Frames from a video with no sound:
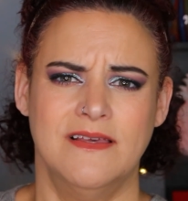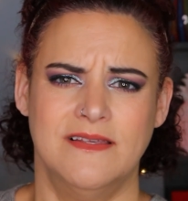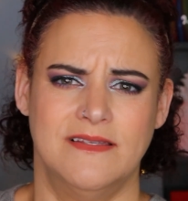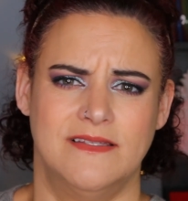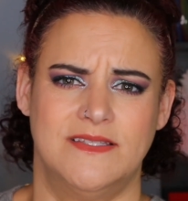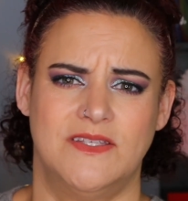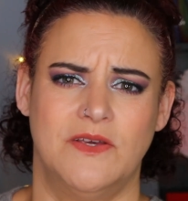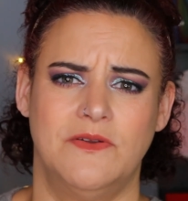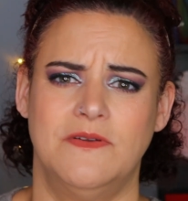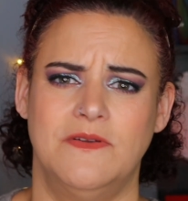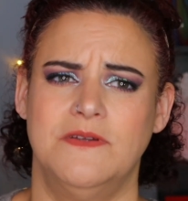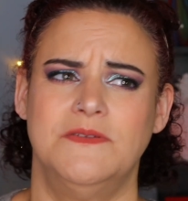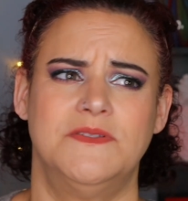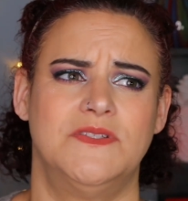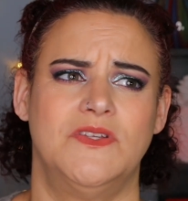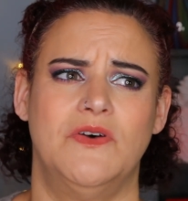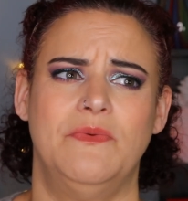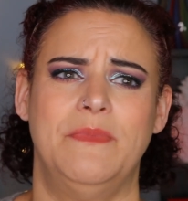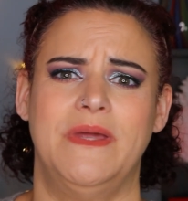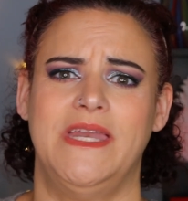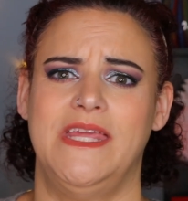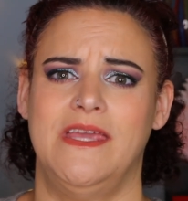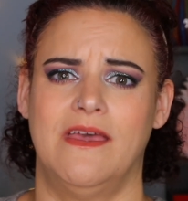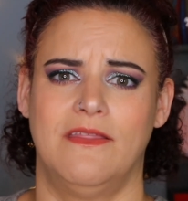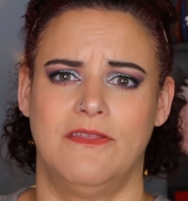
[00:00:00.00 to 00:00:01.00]
So do so
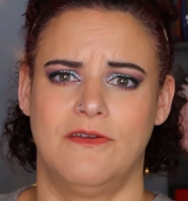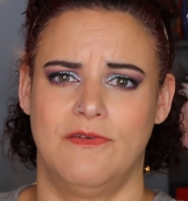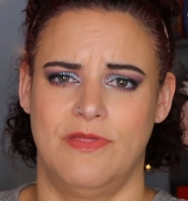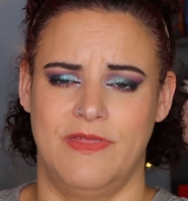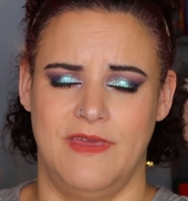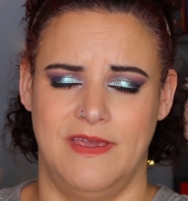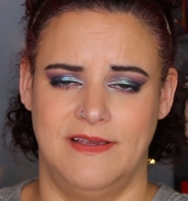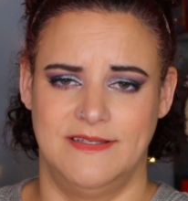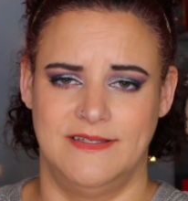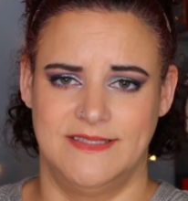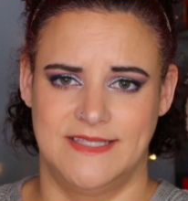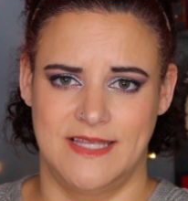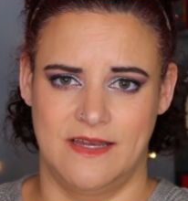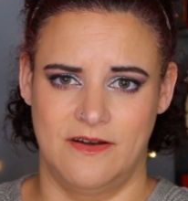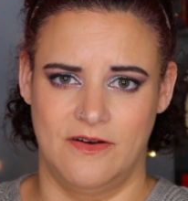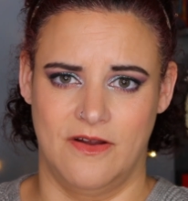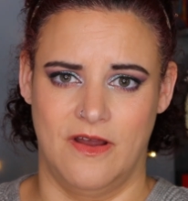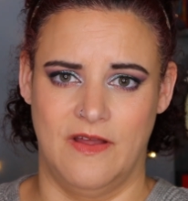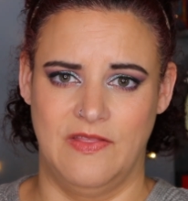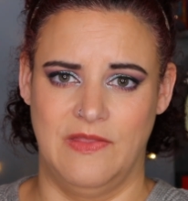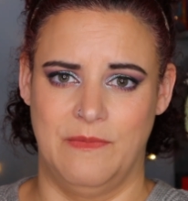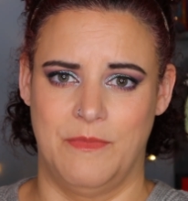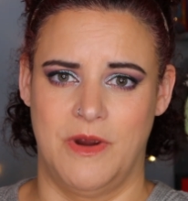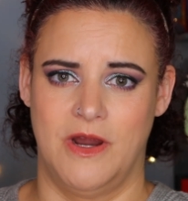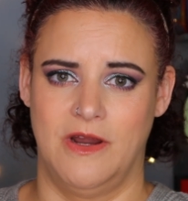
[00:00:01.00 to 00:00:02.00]
many other things that are
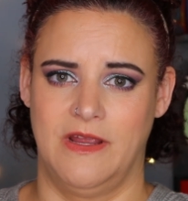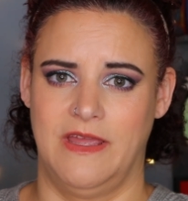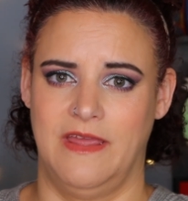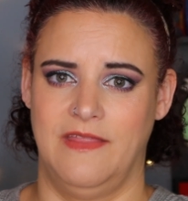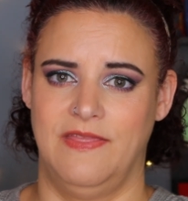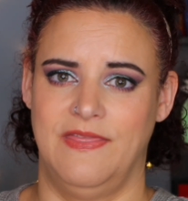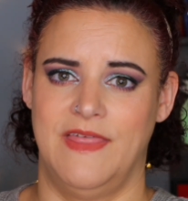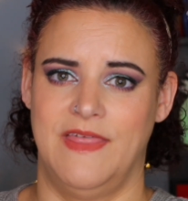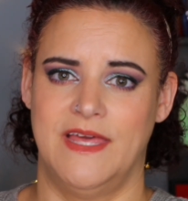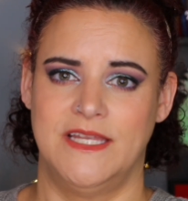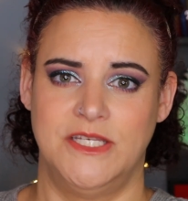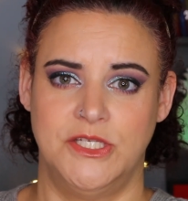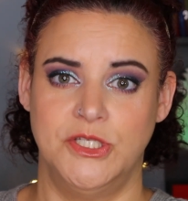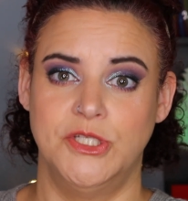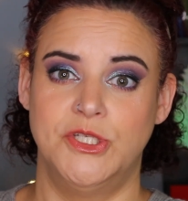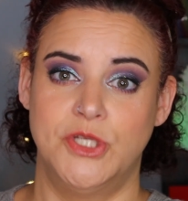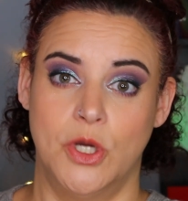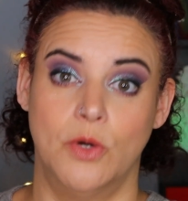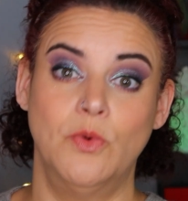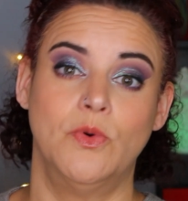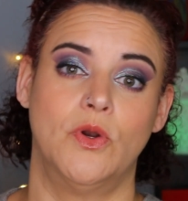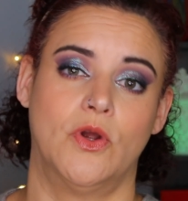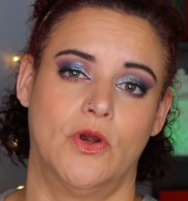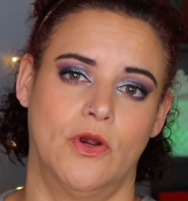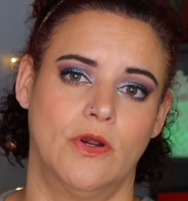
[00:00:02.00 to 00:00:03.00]
on the market that
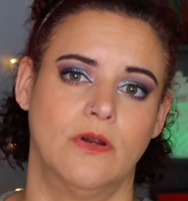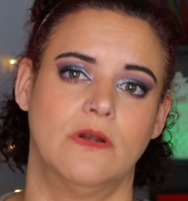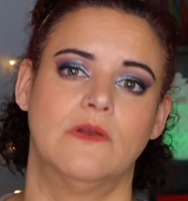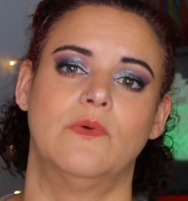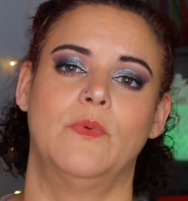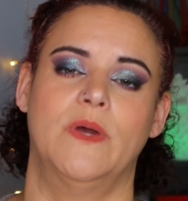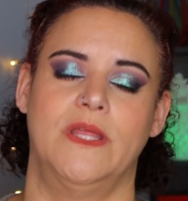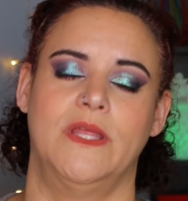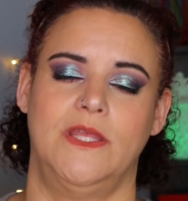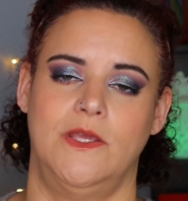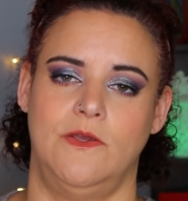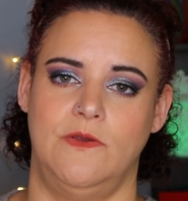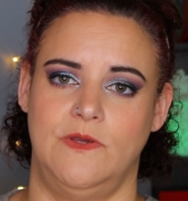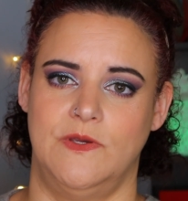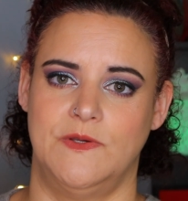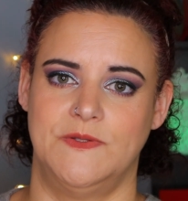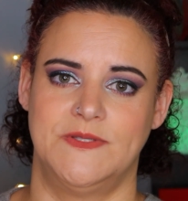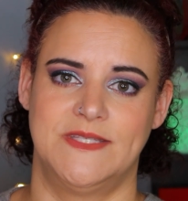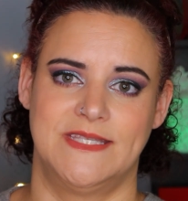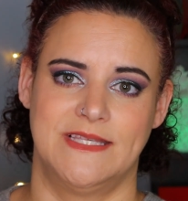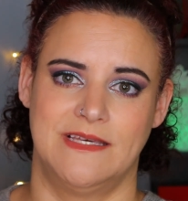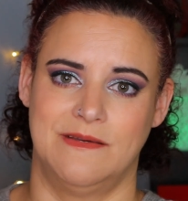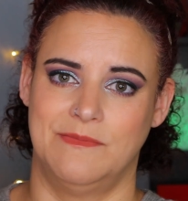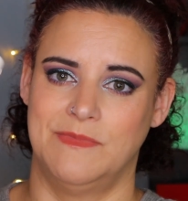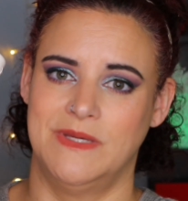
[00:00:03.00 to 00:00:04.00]
don't hurt when you
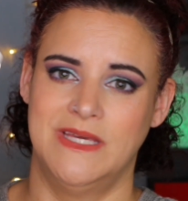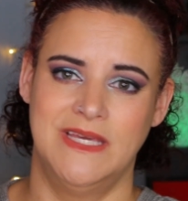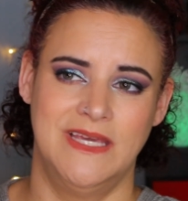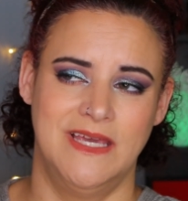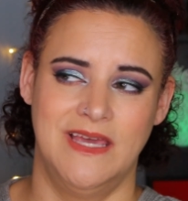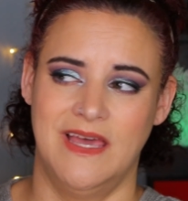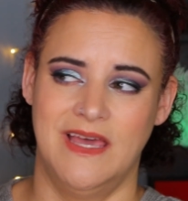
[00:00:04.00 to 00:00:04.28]
use them.